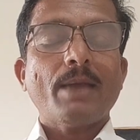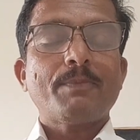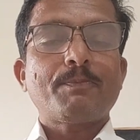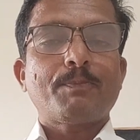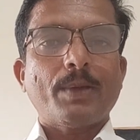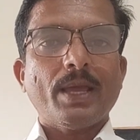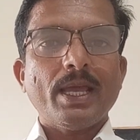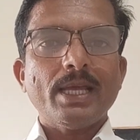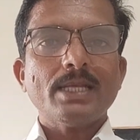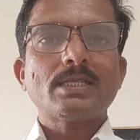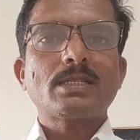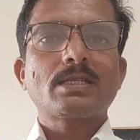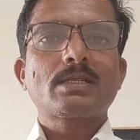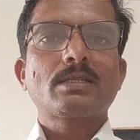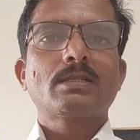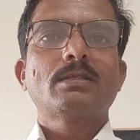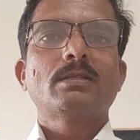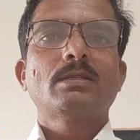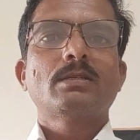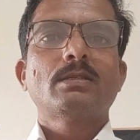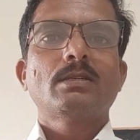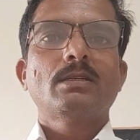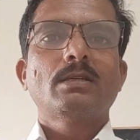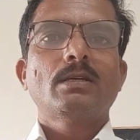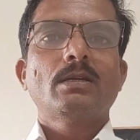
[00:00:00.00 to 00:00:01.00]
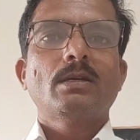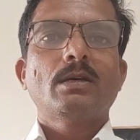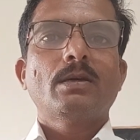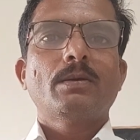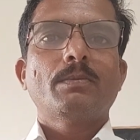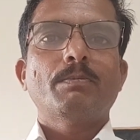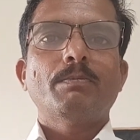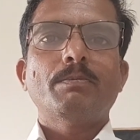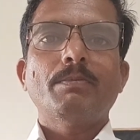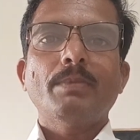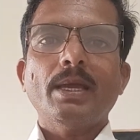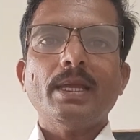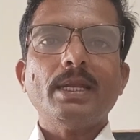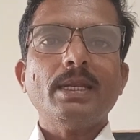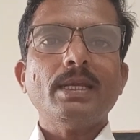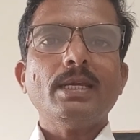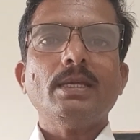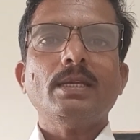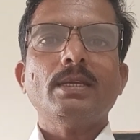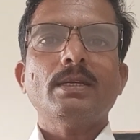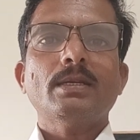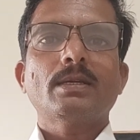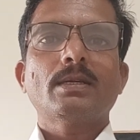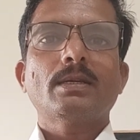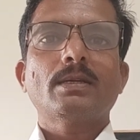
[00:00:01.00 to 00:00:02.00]
faced
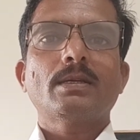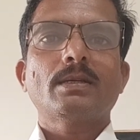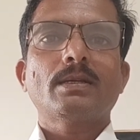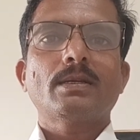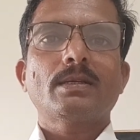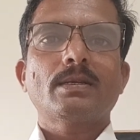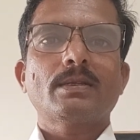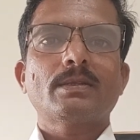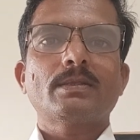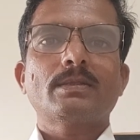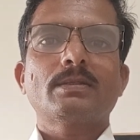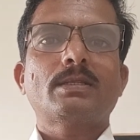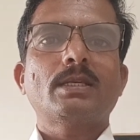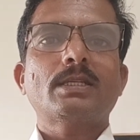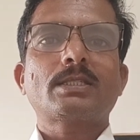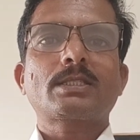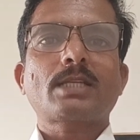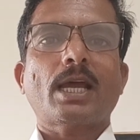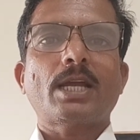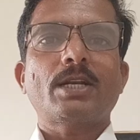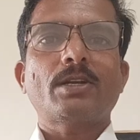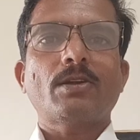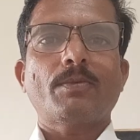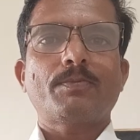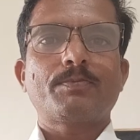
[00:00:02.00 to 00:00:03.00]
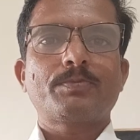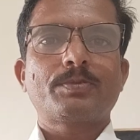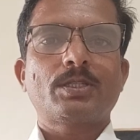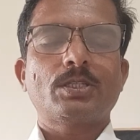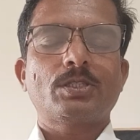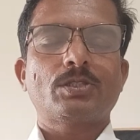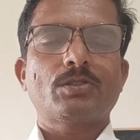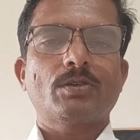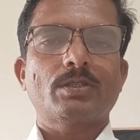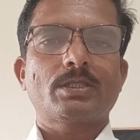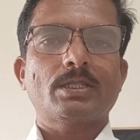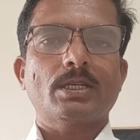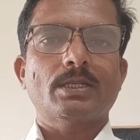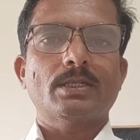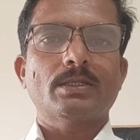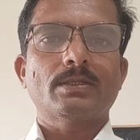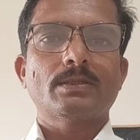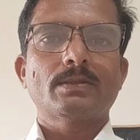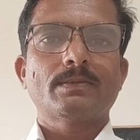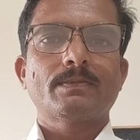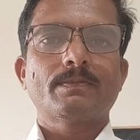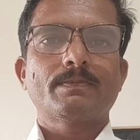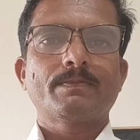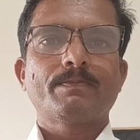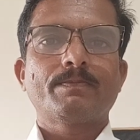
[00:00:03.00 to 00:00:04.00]
many this kind of situation.
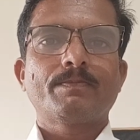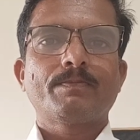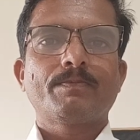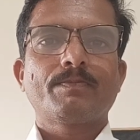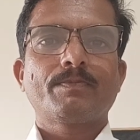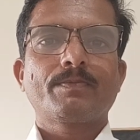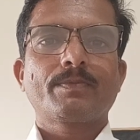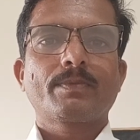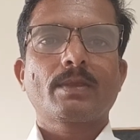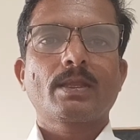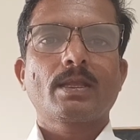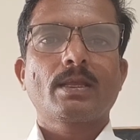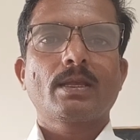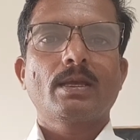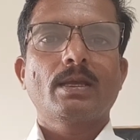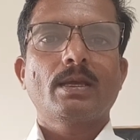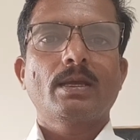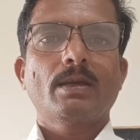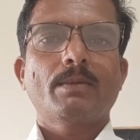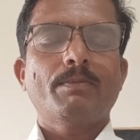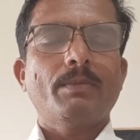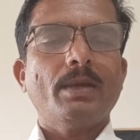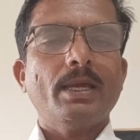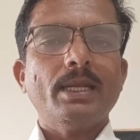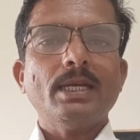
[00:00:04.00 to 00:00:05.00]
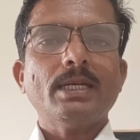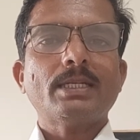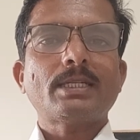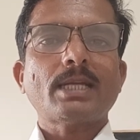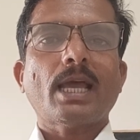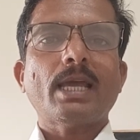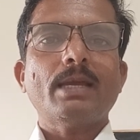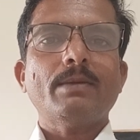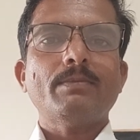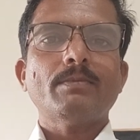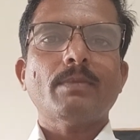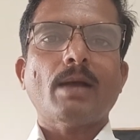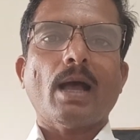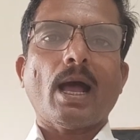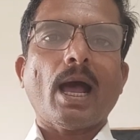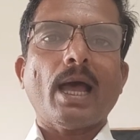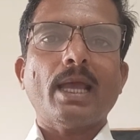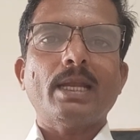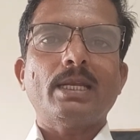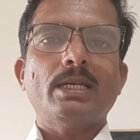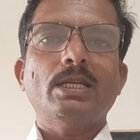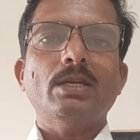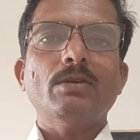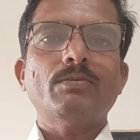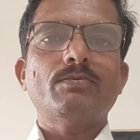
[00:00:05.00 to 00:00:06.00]
Many times I
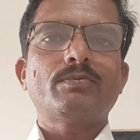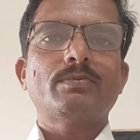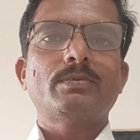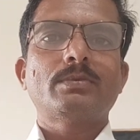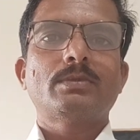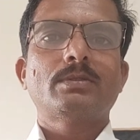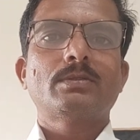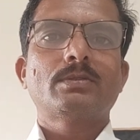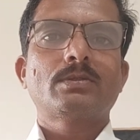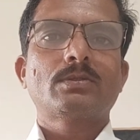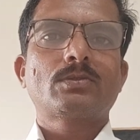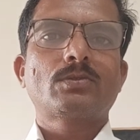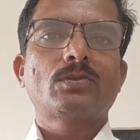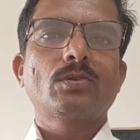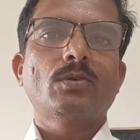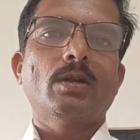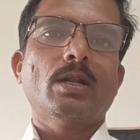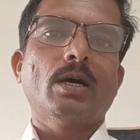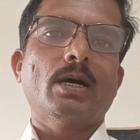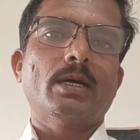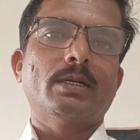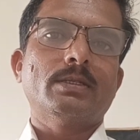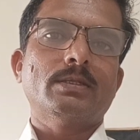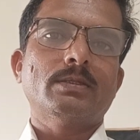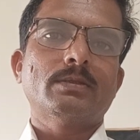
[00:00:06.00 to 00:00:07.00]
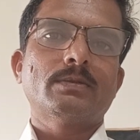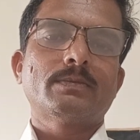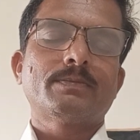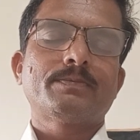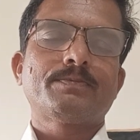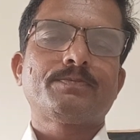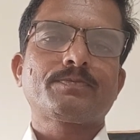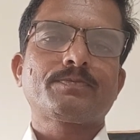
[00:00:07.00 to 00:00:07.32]
lived to learn,